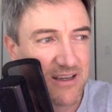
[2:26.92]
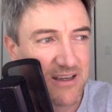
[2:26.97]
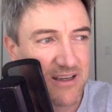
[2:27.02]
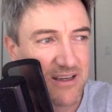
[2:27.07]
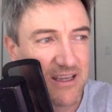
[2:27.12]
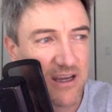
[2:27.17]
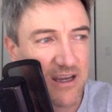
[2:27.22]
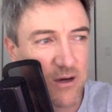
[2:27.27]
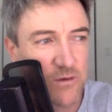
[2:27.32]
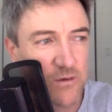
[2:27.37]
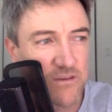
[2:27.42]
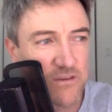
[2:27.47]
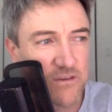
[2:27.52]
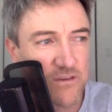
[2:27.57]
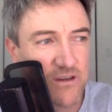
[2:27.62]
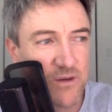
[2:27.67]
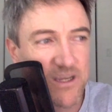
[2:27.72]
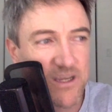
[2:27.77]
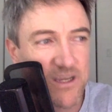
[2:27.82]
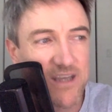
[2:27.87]
He holds a
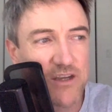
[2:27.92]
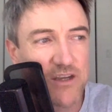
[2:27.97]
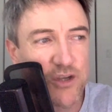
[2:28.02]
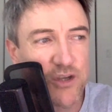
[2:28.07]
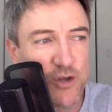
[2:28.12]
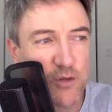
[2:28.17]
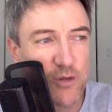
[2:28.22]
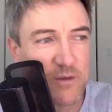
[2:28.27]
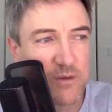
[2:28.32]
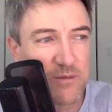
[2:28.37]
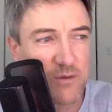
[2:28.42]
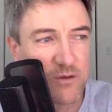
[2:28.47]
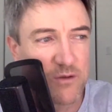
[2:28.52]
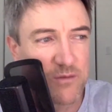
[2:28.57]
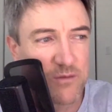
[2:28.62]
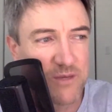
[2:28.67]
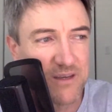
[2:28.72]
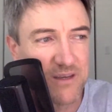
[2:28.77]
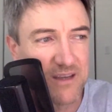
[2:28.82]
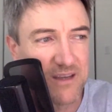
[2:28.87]
degree in human
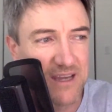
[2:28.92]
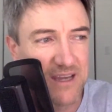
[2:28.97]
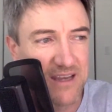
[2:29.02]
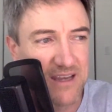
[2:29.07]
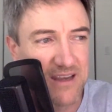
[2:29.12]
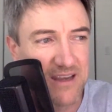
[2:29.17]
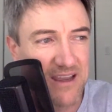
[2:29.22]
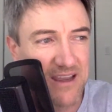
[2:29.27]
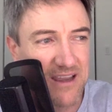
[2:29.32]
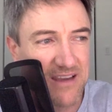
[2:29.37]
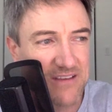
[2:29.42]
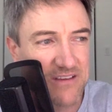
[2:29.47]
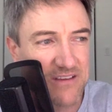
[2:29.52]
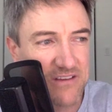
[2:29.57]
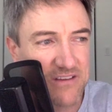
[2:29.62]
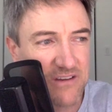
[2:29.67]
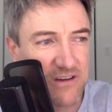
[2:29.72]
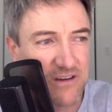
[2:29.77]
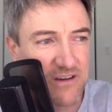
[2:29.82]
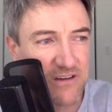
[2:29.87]
movement and
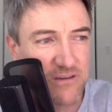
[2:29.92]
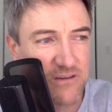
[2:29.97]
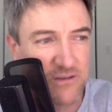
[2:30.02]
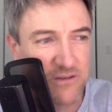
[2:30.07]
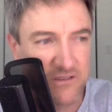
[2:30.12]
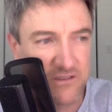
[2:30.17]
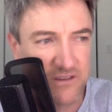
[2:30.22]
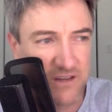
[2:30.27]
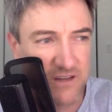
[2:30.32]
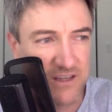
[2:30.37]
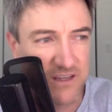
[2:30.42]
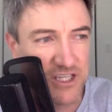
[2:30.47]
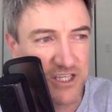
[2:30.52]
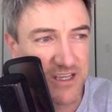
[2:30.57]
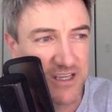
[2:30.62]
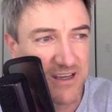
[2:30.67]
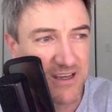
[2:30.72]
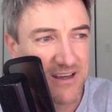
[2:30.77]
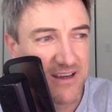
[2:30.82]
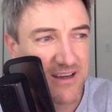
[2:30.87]
exercise
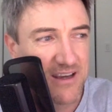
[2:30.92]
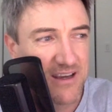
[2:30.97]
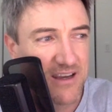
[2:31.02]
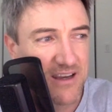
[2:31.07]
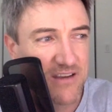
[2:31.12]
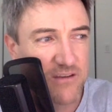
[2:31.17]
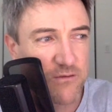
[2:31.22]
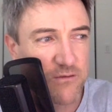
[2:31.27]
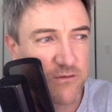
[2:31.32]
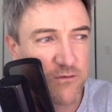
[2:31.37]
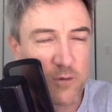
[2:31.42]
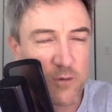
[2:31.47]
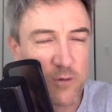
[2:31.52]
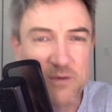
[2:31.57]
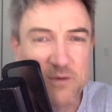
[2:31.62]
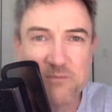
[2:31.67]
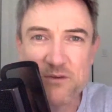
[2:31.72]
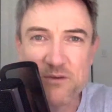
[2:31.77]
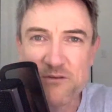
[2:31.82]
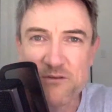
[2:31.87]
physiology and is a
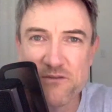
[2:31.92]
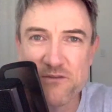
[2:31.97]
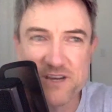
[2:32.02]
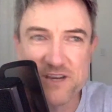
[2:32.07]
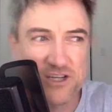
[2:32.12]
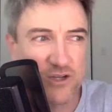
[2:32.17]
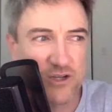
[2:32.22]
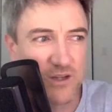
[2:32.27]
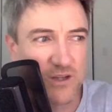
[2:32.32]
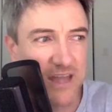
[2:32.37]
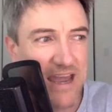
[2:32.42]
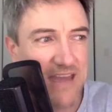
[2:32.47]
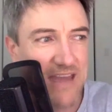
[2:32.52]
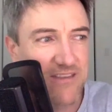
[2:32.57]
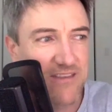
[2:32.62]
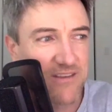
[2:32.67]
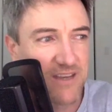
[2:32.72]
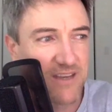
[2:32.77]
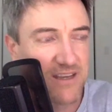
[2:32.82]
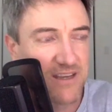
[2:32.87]
former professional
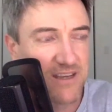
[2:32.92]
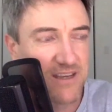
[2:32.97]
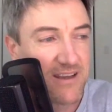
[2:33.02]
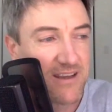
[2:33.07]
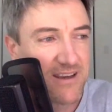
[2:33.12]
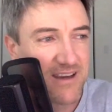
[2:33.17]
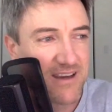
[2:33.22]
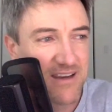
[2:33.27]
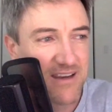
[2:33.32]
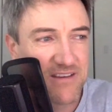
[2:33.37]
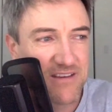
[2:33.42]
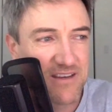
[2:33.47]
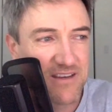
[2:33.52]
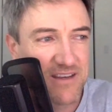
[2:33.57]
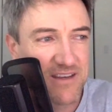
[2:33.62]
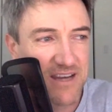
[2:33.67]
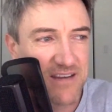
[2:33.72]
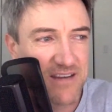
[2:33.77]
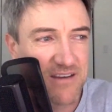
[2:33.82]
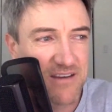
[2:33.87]
athlete and has
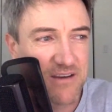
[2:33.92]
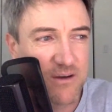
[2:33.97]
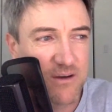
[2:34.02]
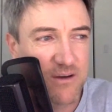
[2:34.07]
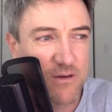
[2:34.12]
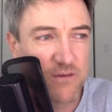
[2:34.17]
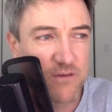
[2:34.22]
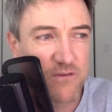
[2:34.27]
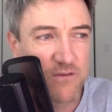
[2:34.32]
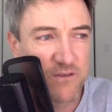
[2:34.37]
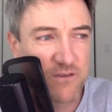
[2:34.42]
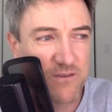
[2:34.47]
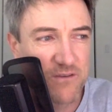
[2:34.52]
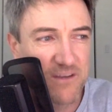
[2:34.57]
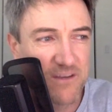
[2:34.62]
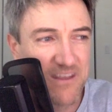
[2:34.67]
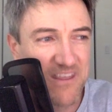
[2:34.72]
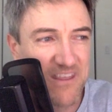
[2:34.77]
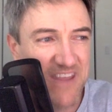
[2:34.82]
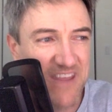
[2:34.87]
conducted over
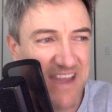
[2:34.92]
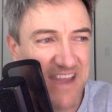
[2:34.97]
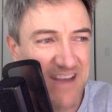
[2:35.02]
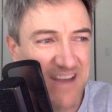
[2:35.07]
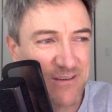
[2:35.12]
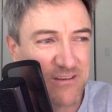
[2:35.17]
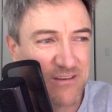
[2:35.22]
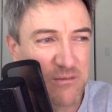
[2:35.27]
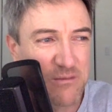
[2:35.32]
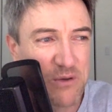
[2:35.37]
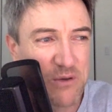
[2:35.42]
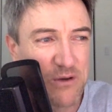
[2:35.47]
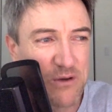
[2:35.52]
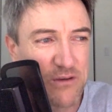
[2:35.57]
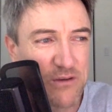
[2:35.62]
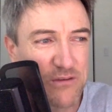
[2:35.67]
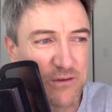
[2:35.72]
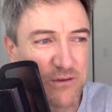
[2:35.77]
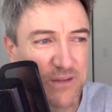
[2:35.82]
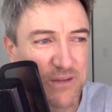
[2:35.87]
50,000
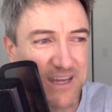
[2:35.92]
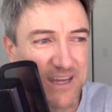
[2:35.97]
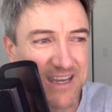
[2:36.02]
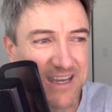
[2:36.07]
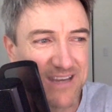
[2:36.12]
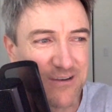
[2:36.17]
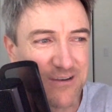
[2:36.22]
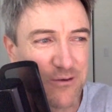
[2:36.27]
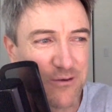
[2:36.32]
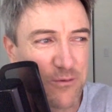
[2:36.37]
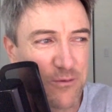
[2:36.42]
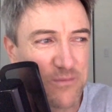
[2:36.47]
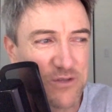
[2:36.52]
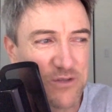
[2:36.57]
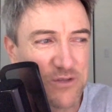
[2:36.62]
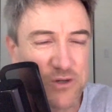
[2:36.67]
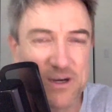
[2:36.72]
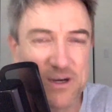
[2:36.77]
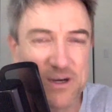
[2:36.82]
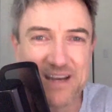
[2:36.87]
personal and
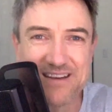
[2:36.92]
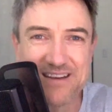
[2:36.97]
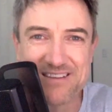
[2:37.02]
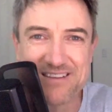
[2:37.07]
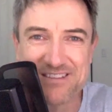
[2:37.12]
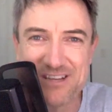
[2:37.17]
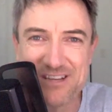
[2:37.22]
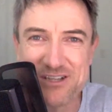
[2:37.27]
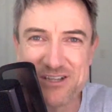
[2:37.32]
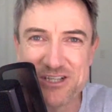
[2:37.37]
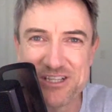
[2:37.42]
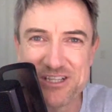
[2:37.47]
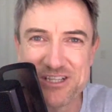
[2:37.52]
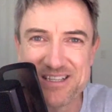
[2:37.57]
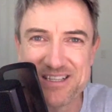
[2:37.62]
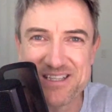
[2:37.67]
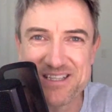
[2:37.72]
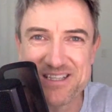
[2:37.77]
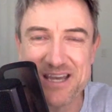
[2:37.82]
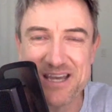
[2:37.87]
group training
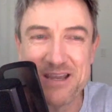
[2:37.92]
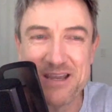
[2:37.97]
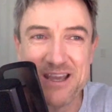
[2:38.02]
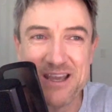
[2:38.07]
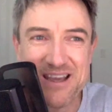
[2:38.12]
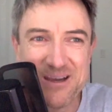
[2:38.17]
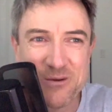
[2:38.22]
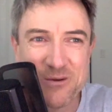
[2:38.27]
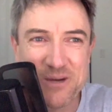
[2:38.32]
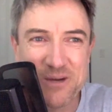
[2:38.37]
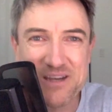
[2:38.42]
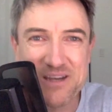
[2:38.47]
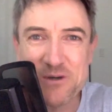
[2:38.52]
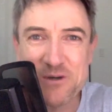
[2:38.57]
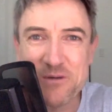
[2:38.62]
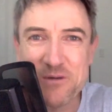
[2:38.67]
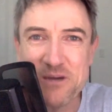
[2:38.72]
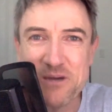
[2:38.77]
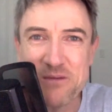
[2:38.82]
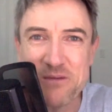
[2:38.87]
sessions. And today, we're going
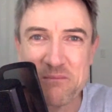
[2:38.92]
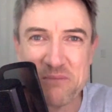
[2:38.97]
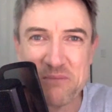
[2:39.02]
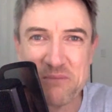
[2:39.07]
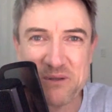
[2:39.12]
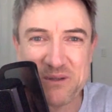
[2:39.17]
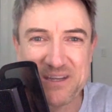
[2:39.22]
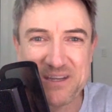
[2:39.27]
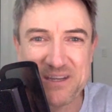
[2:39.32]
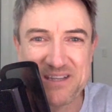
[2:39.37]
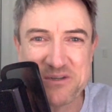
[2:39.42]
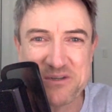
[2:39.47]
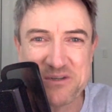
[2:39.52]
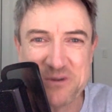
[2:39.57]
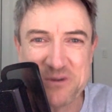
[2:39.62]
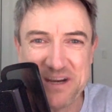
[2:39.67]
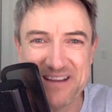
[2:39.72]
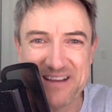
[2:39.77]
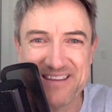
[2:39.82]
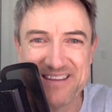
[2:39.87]
to talk about building
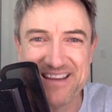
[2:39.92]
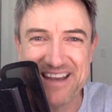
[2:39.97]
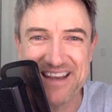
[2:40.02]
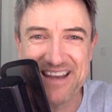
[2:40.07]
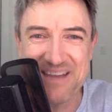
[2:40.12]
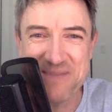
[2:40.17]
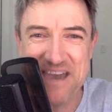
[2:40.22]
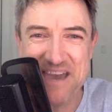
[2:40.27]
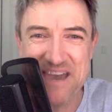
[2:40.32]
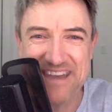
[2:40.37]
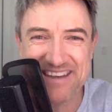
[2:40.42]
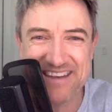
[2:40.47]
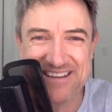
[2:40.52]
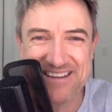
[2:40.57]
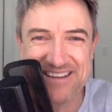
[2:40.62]
strength. G'day, Matt.